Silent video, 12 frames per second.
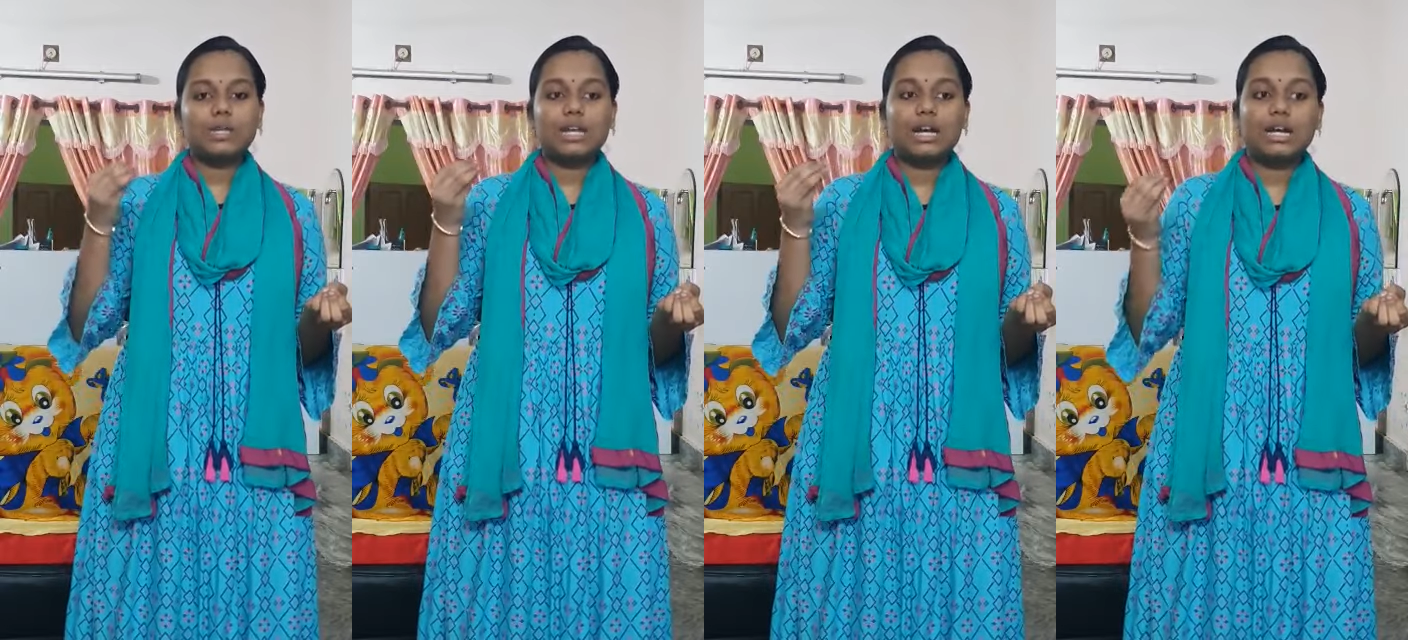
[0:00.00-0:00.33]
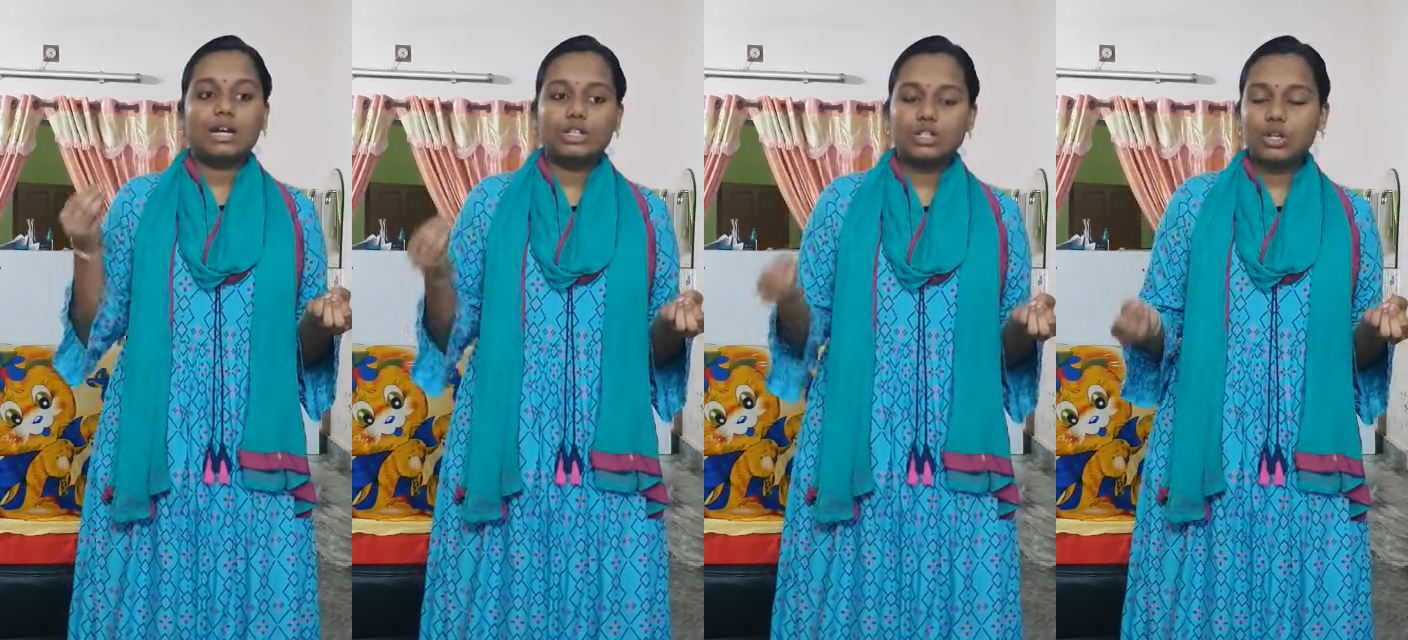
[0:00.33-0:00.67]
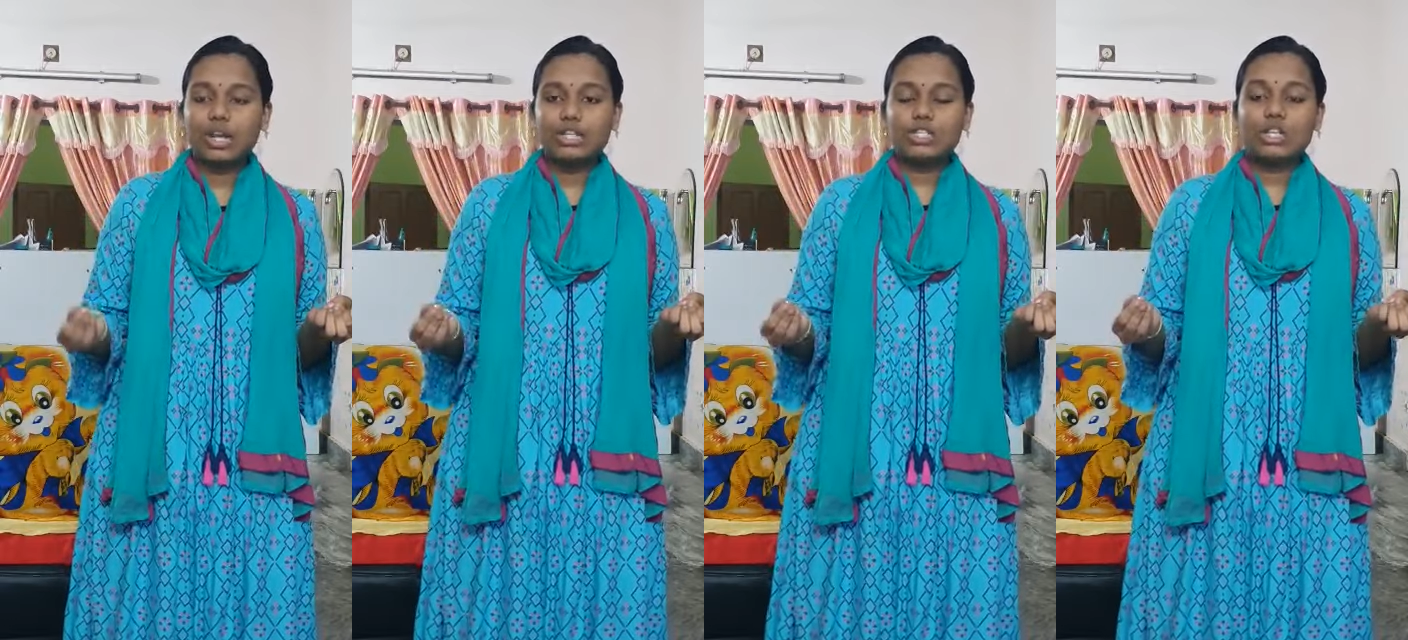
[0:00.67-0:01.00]
in
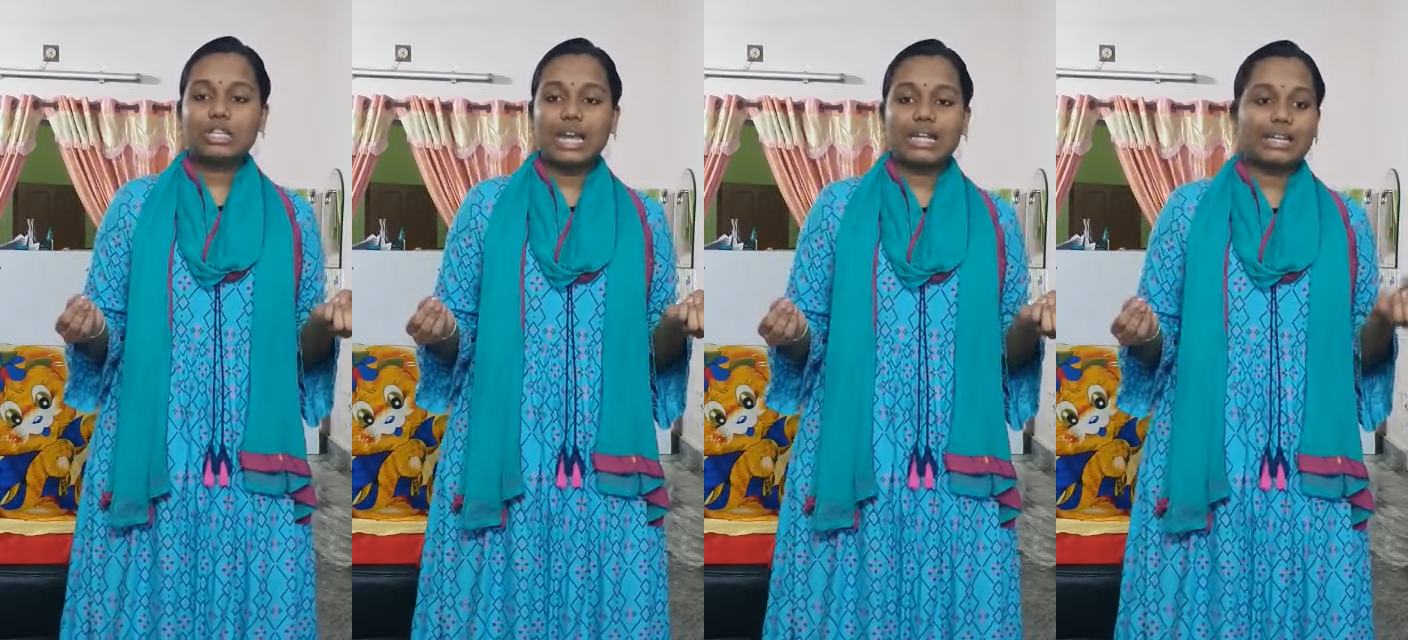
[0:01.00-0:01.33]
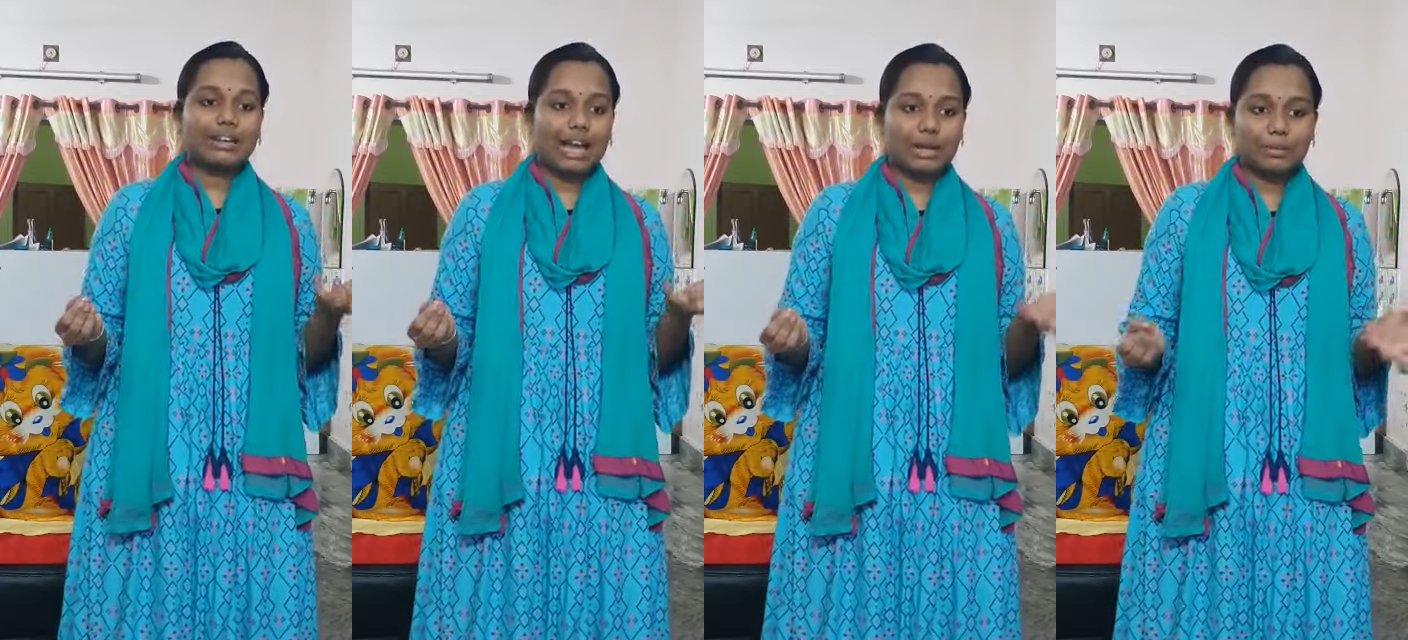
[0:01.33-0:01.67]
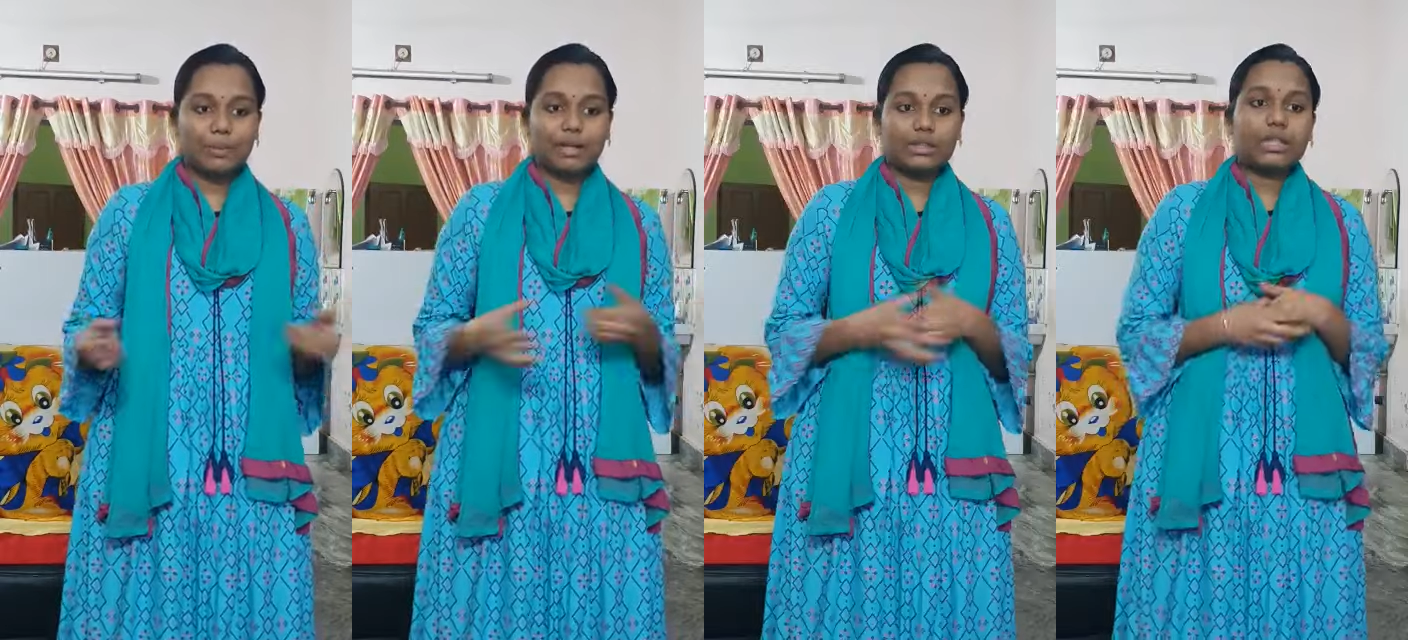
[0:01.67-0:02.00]
students to take the
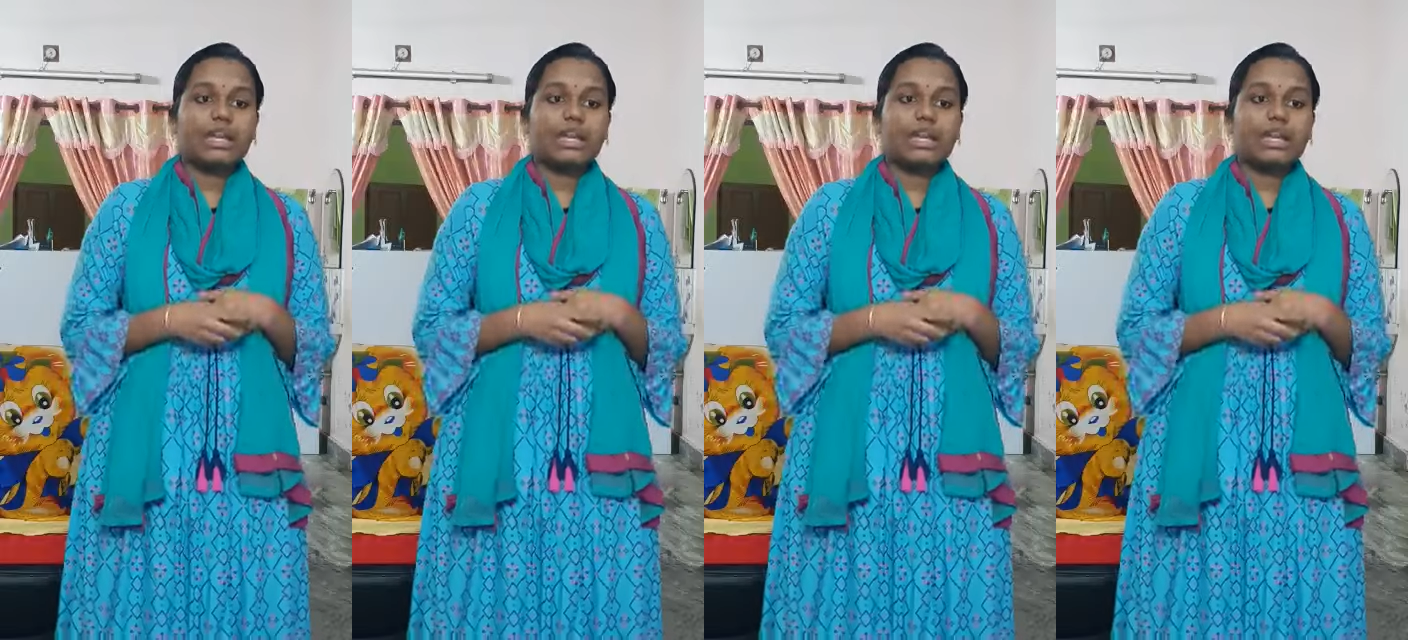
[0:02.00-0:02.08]
right path.